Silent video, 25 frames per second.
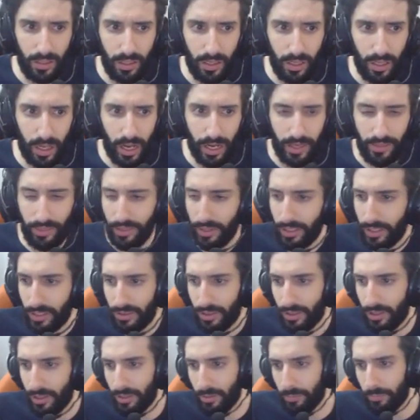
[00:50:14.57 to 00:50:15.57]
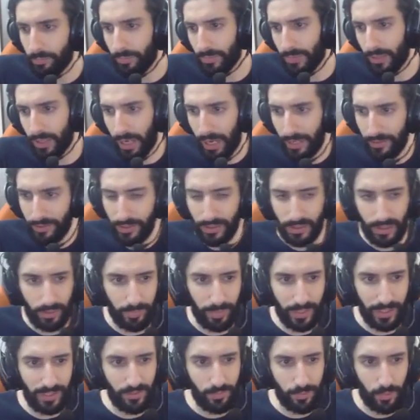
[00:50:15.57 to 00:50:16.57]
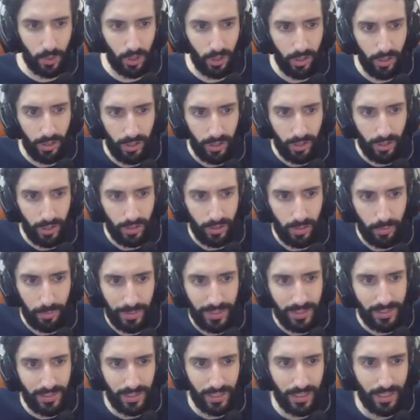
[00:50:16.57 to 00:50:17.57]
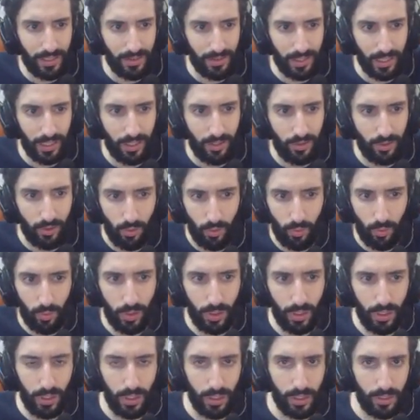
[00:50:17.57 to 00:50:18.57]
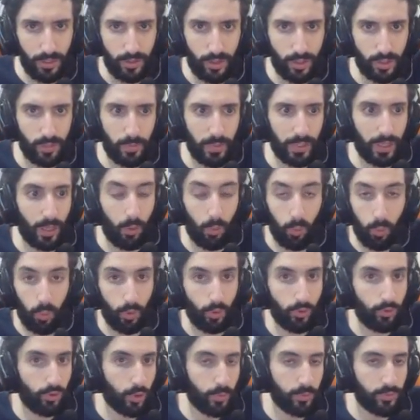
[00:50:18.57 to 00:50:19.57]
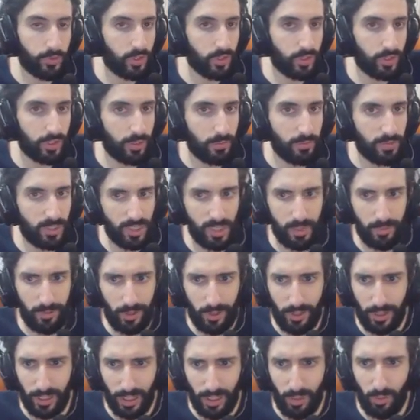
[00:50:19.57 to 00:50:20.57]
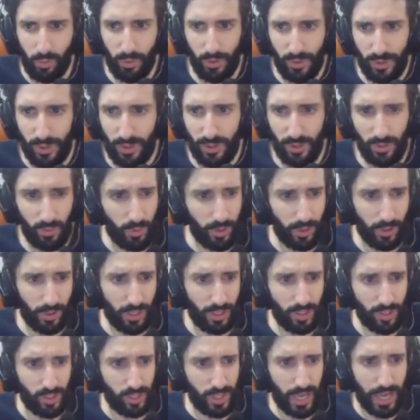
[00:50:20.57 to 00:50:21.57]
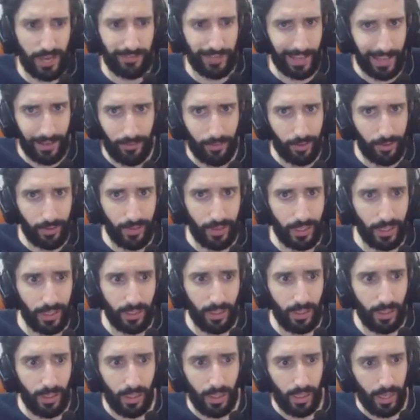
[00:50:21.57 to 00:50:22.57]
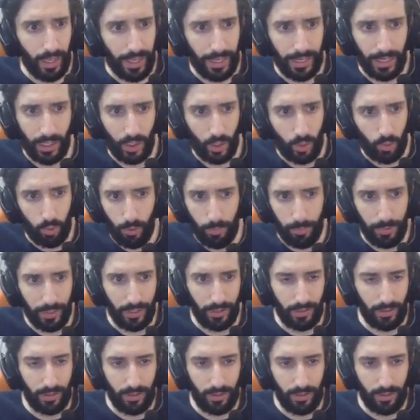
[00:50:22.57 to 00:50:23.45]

I think the I think the best part, the best thing they can do is just make a wardrobe system similar to Guild Wars 2, where you can just have everything and equip it